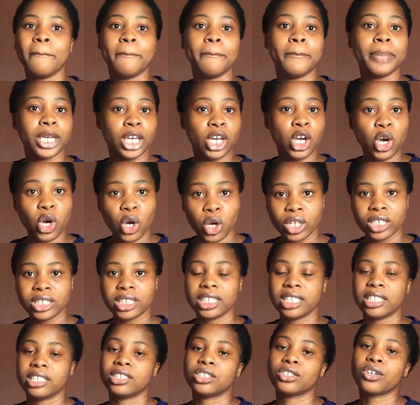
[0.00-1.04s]

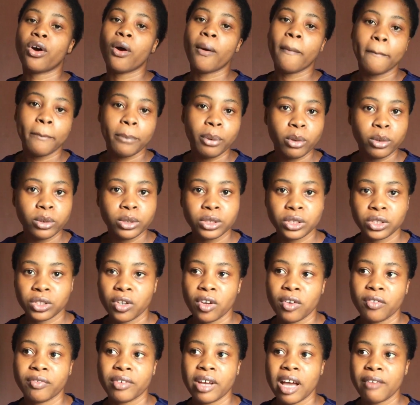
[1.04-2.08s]
because it is composed
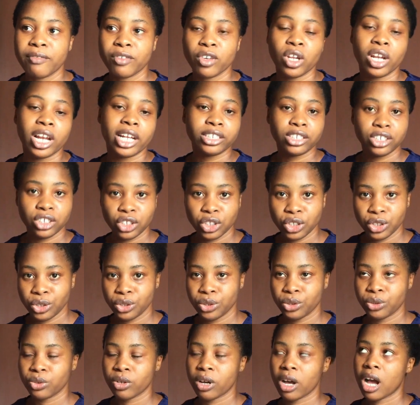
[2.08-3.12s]
of alveolar
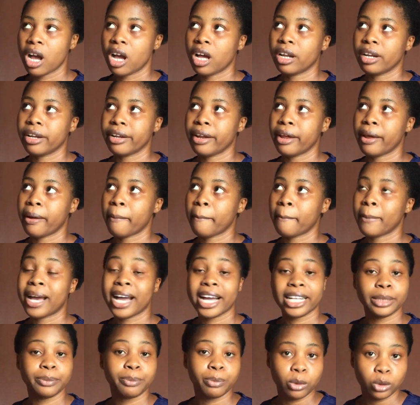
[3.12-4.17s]
tissue and
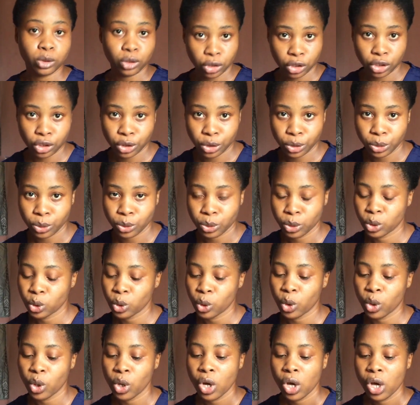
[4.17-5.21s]
adipose tissue.
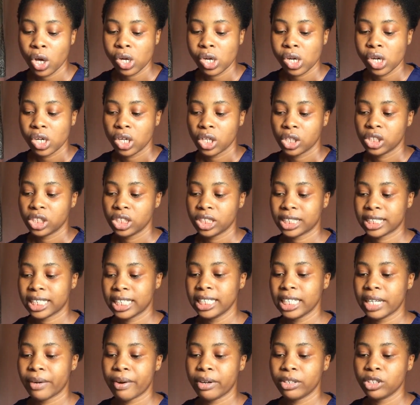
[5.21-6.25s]
So the
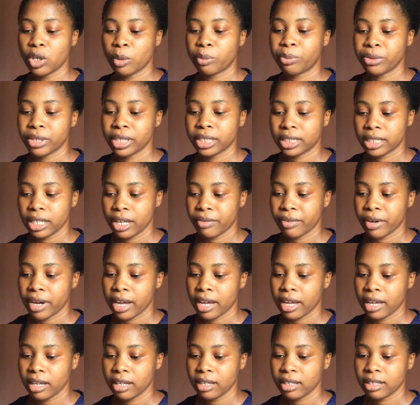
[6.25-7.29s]
skin around your breast
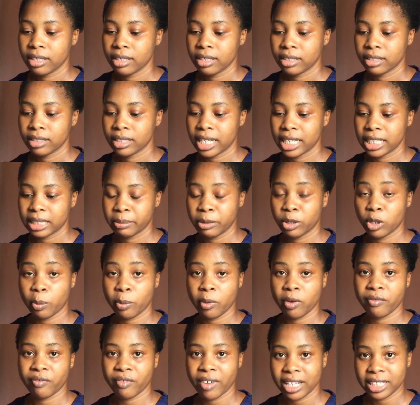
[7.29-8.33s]
area that is made
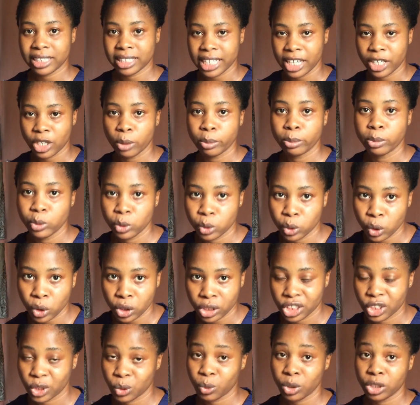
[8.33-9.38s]
up of fats and your
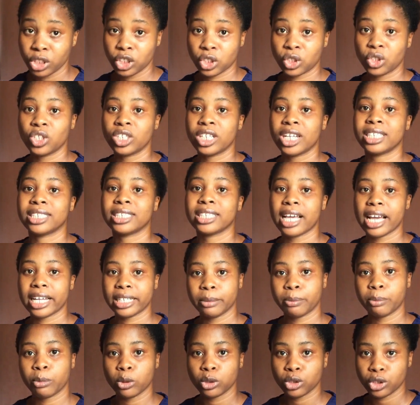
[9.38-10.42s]
buttocks is what is known as the
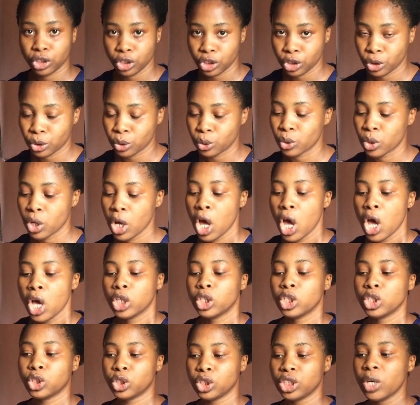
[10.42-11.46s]
adipose tissue.
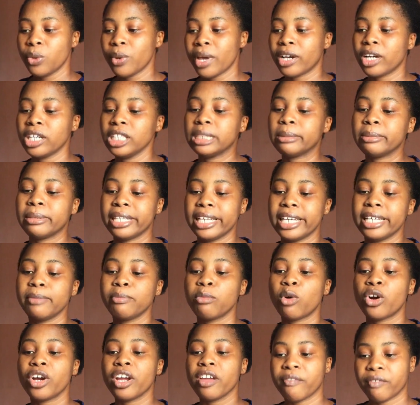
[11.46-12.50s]
So today we are going to be laying
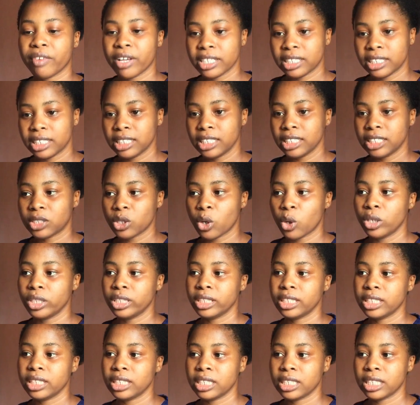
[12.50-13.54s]
more emphasis
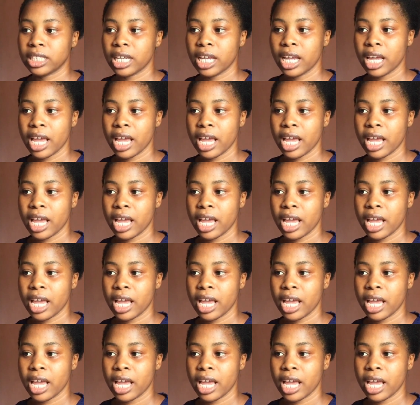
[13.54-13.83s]
on the